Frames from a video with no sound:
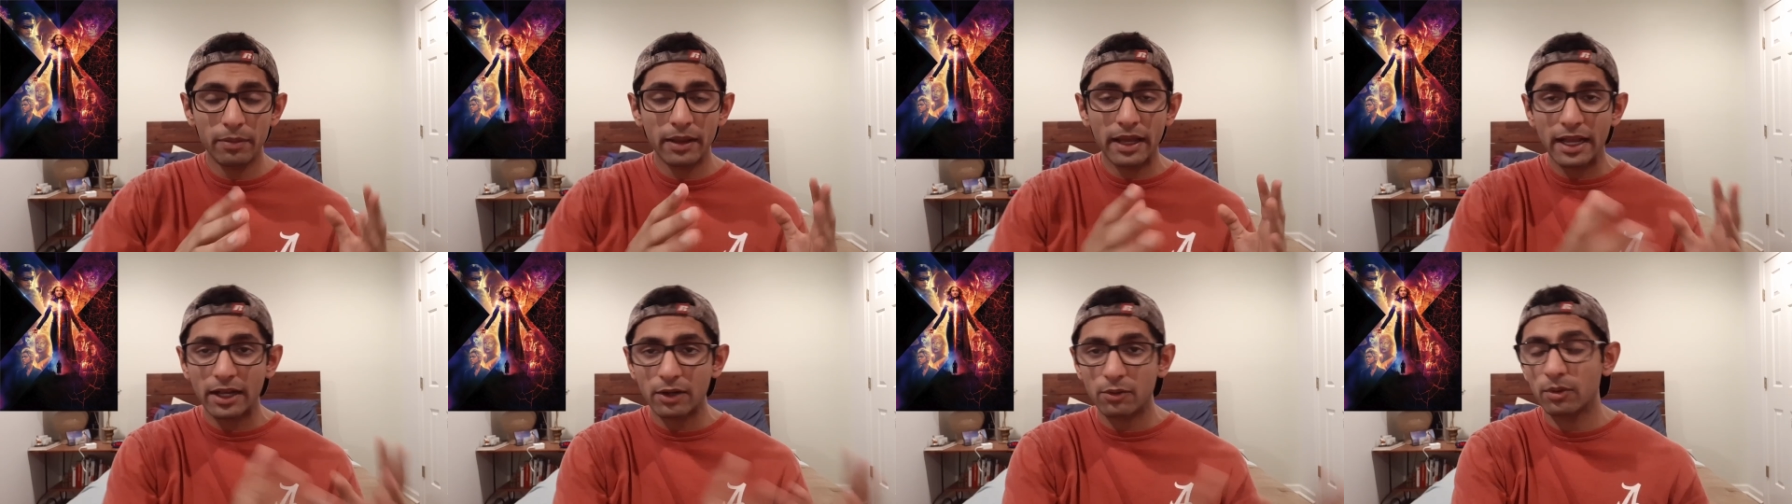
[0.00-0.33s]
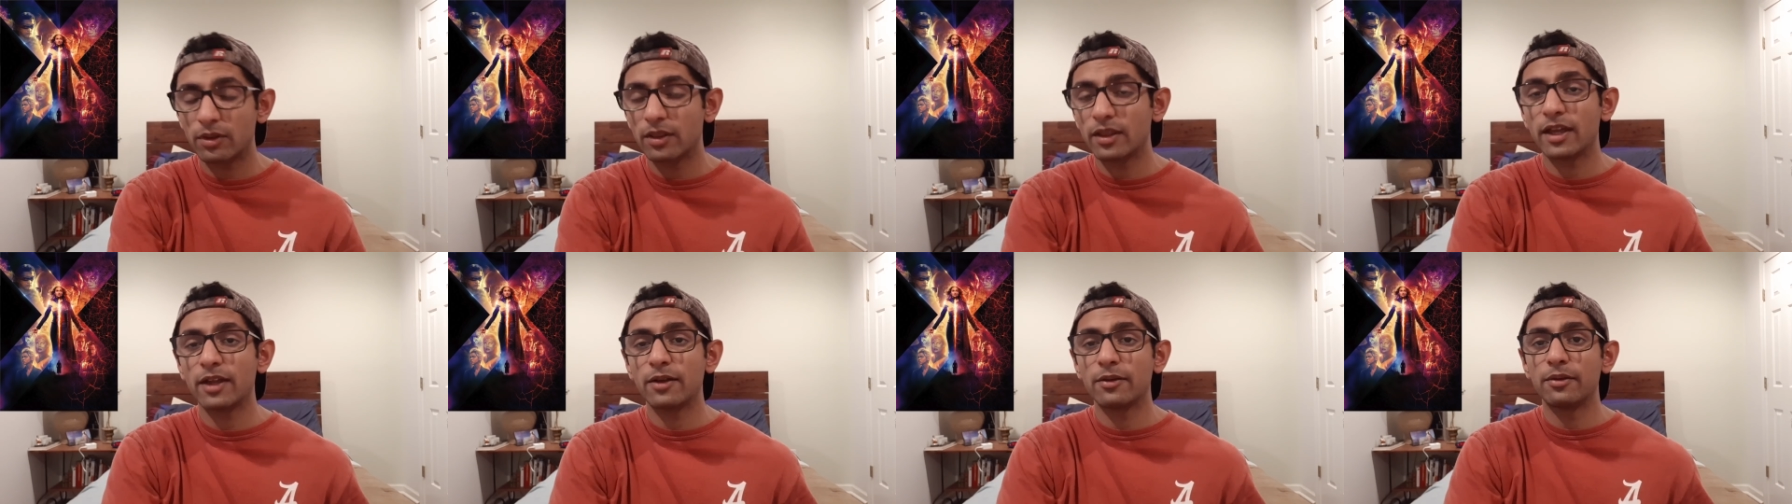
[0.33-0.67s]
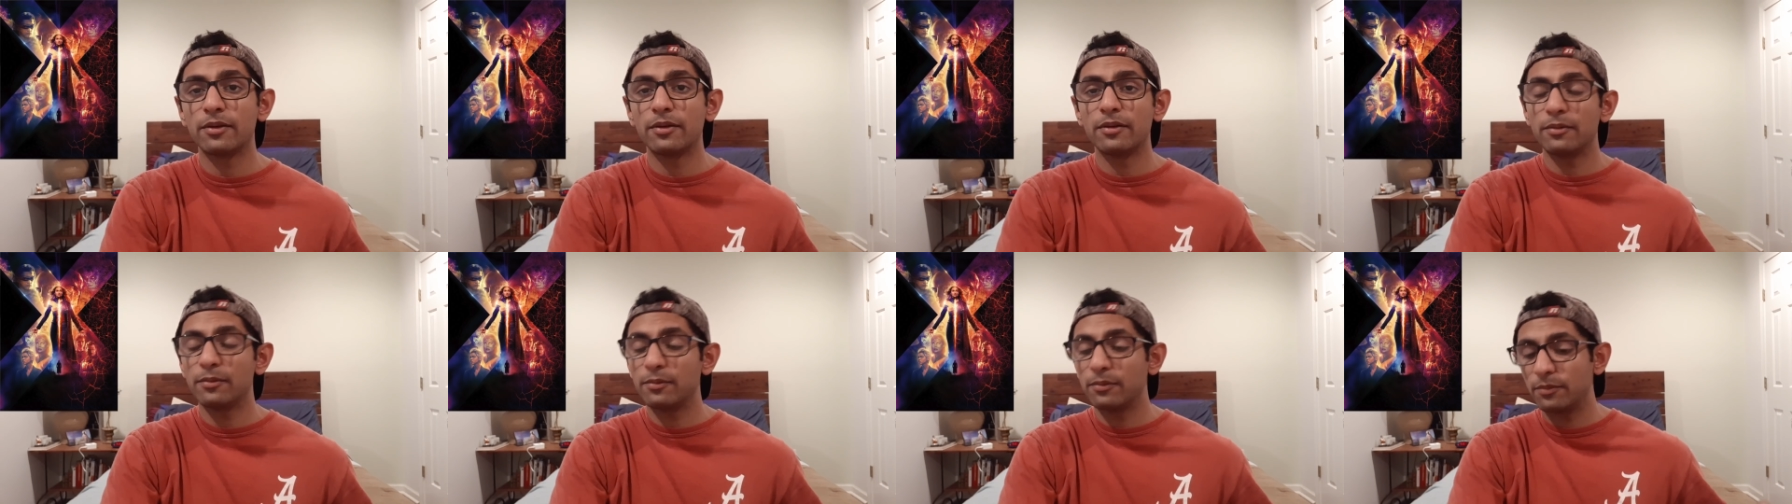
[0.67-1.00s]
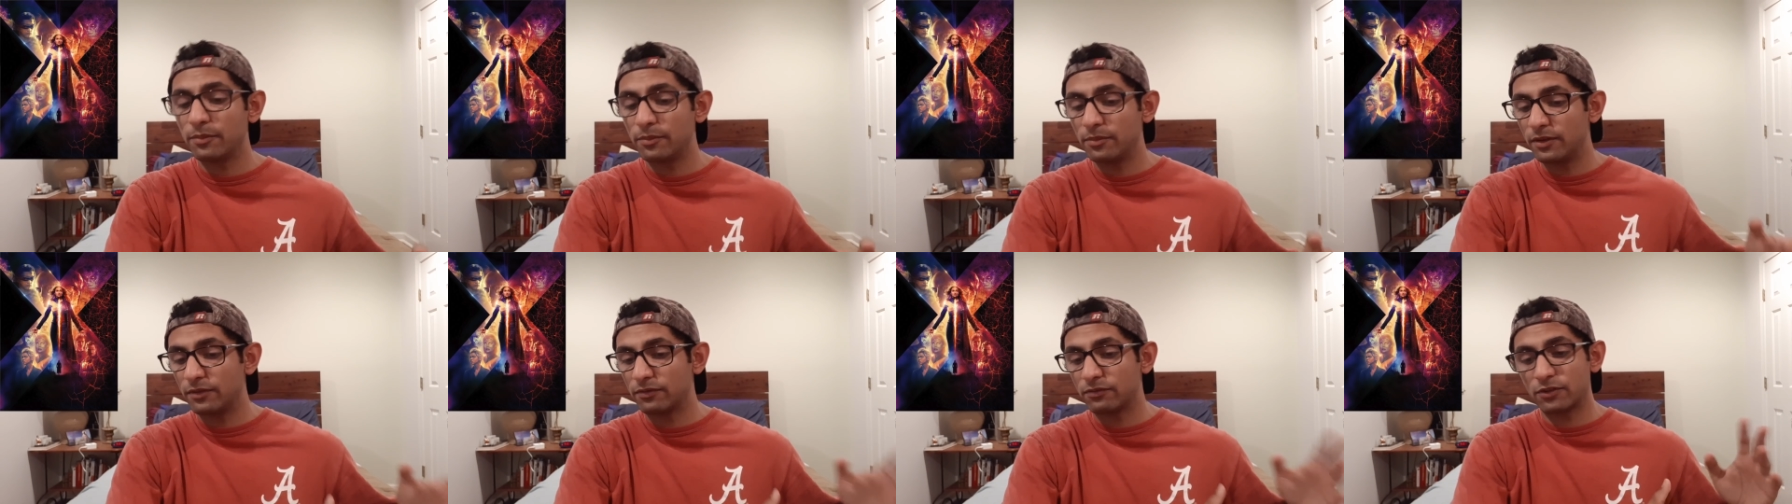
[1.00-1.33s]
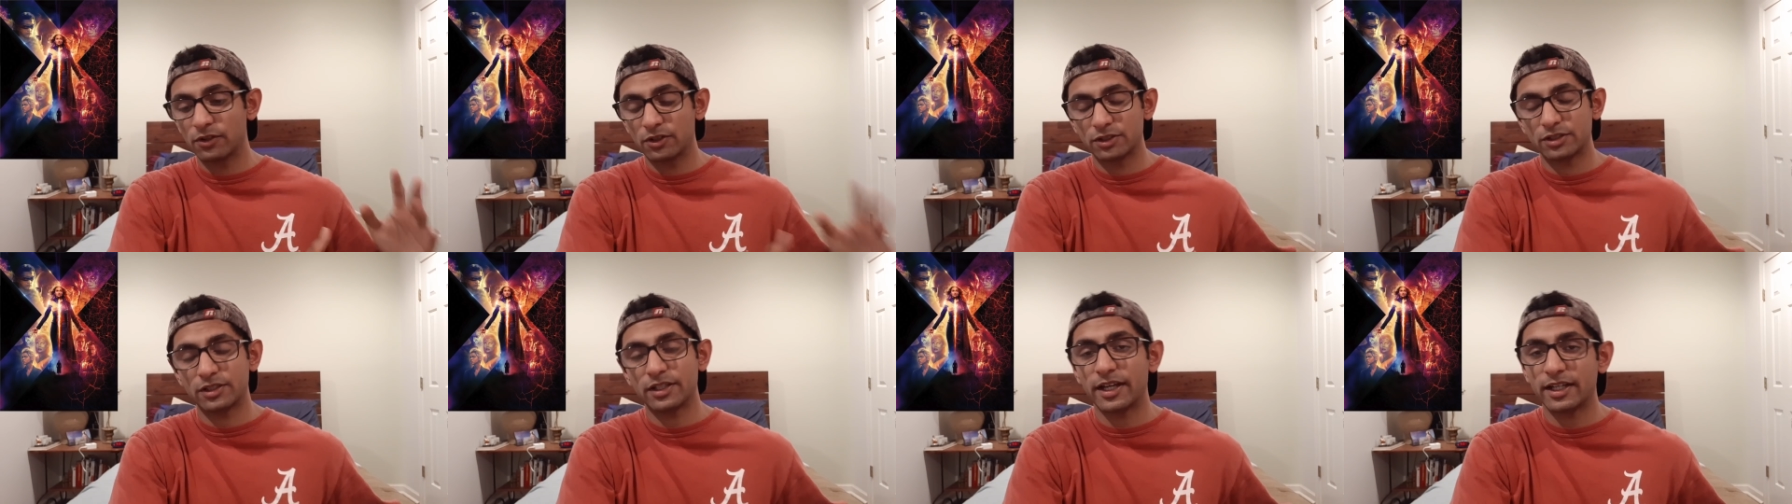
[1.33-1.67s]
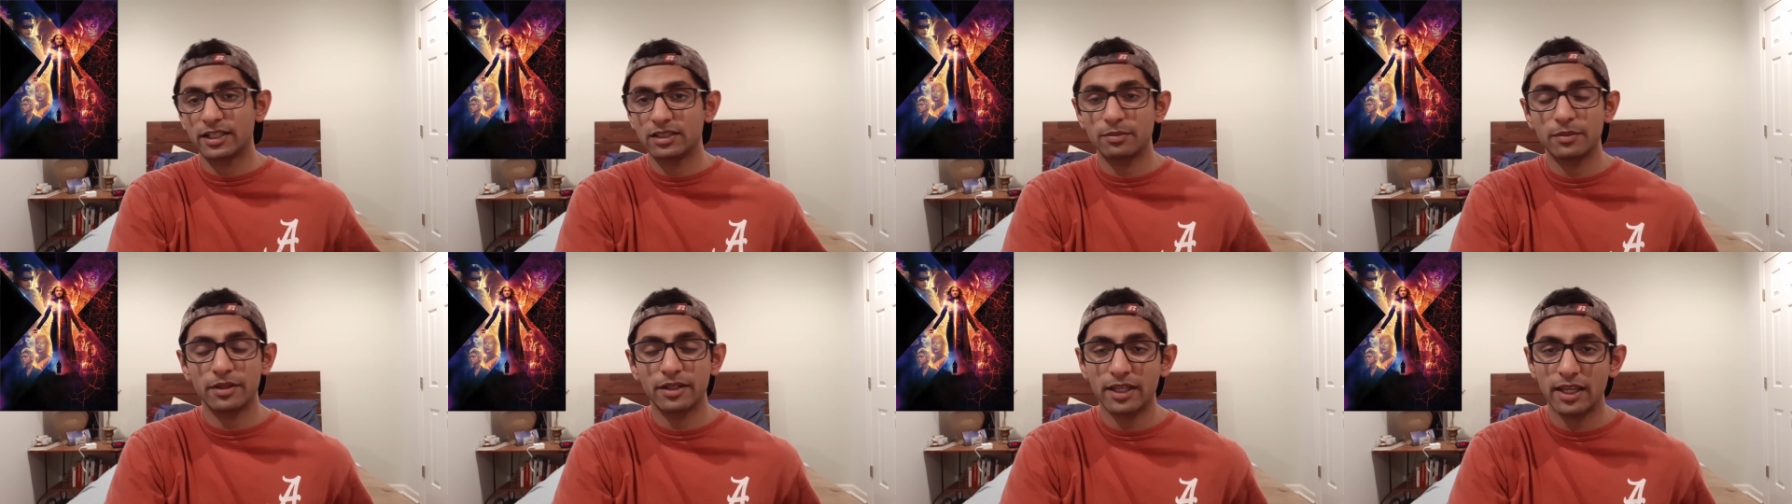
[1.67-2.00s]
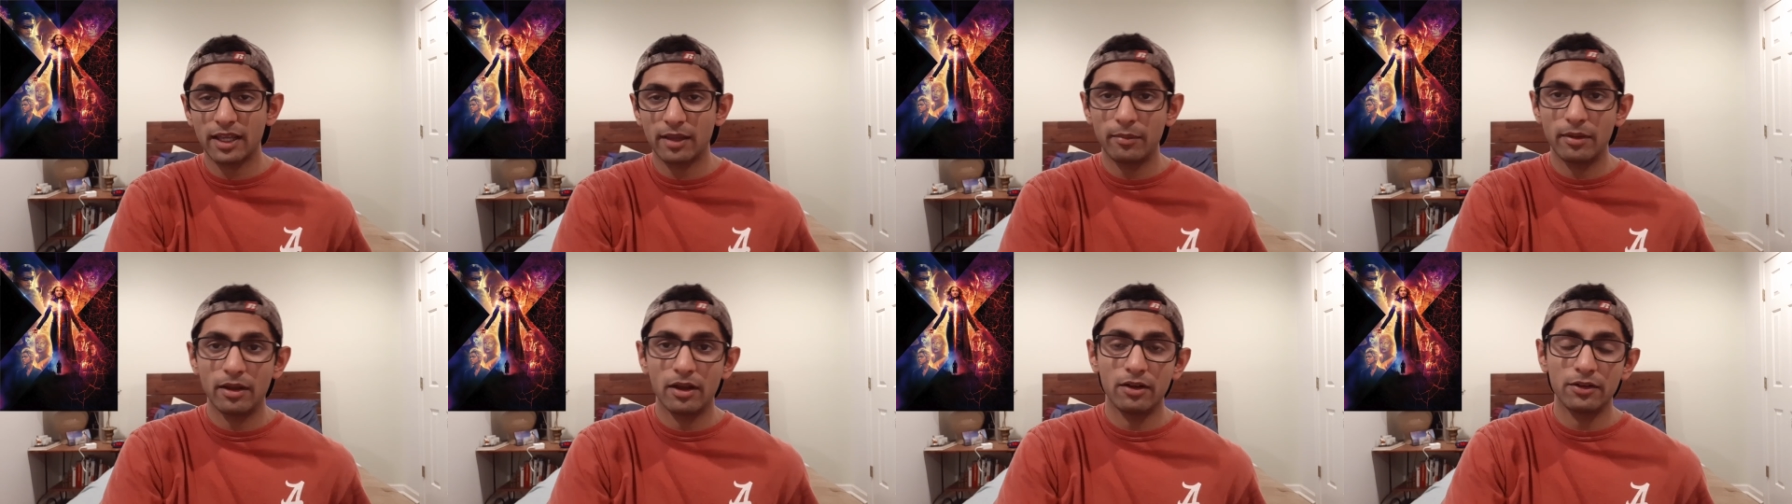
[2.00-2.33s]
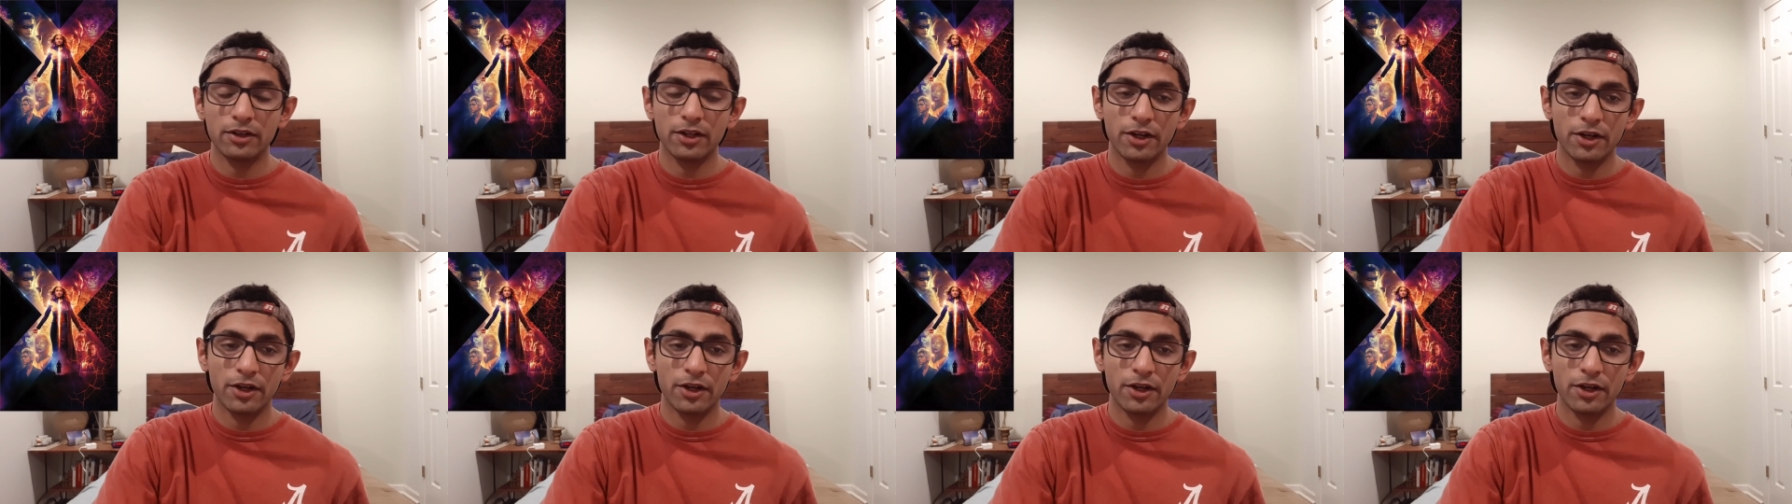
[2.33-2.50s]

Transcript: back when they the first X Men came out.